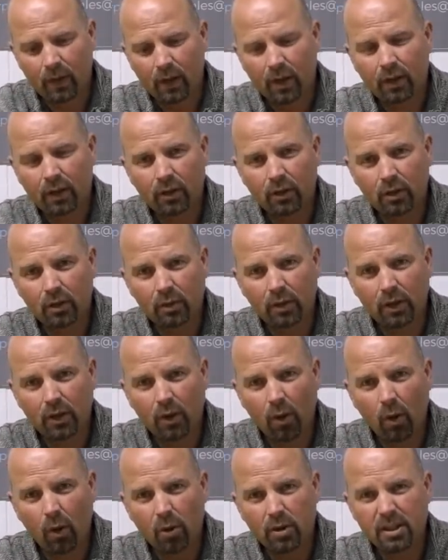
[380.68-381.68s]
and go with
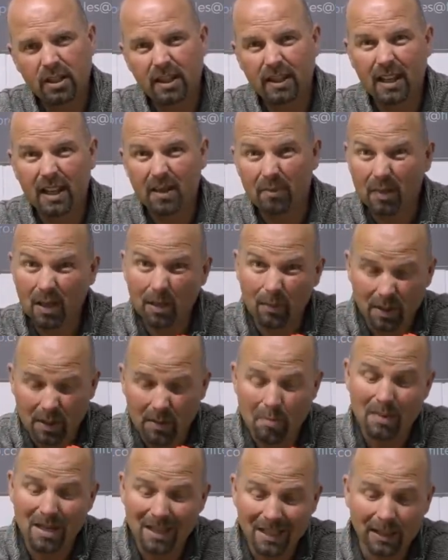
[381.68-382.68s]
coarse and then maybe a
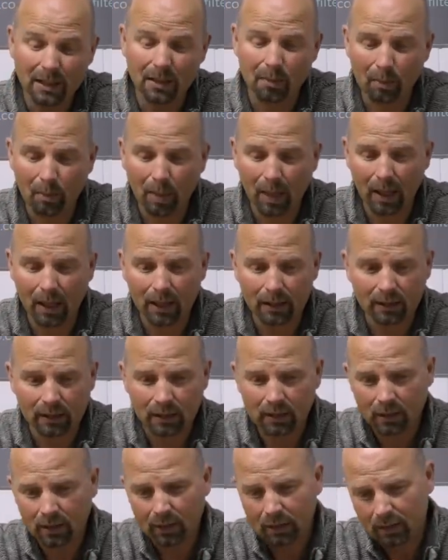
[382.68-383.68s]
medium pad.
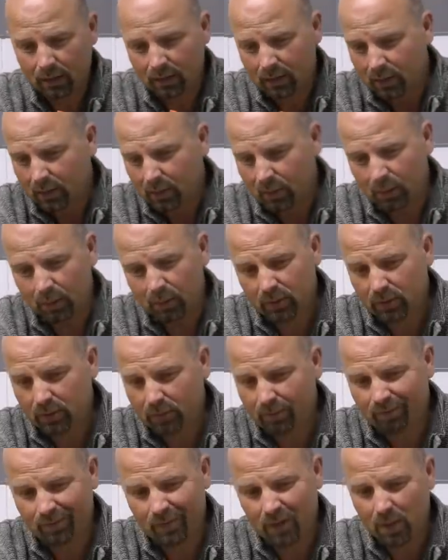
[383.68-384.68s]
But
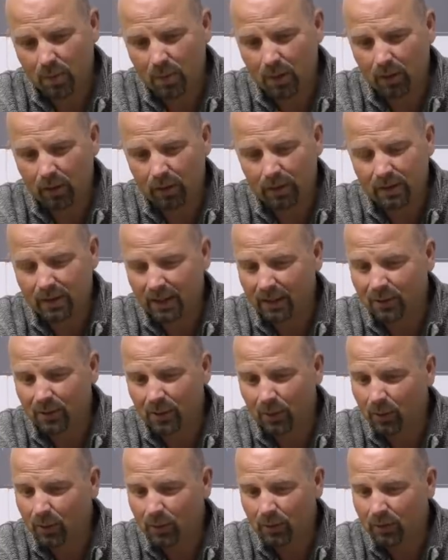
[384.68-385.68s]
to be honest, I
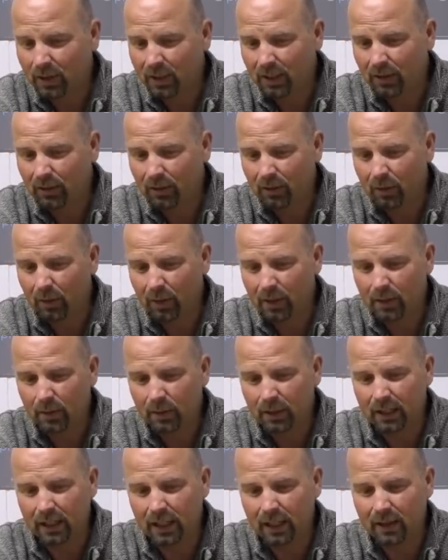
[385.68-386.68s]
don't really know what you
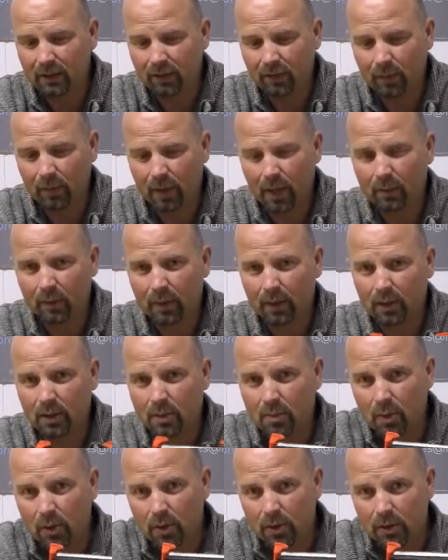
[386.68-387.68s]
would gain from that
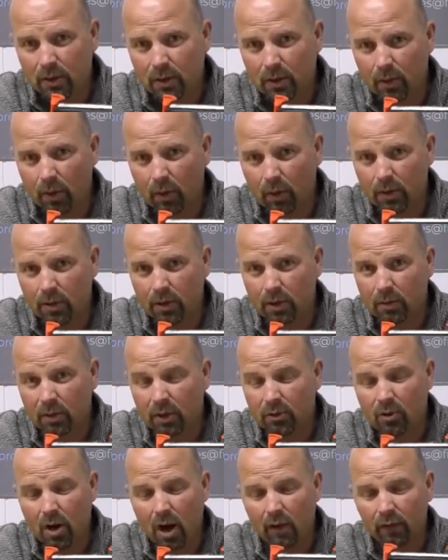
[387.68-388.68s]
because most of the water is going to
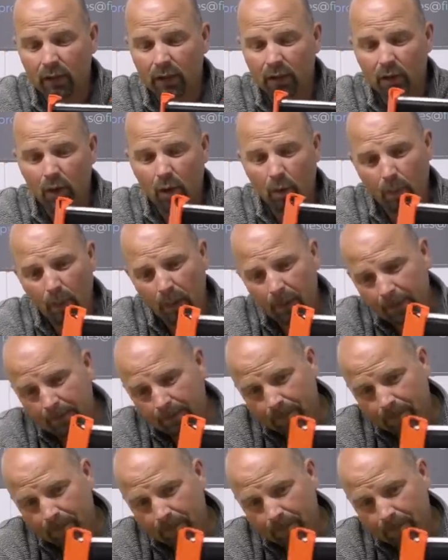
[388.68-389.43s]
be travelling up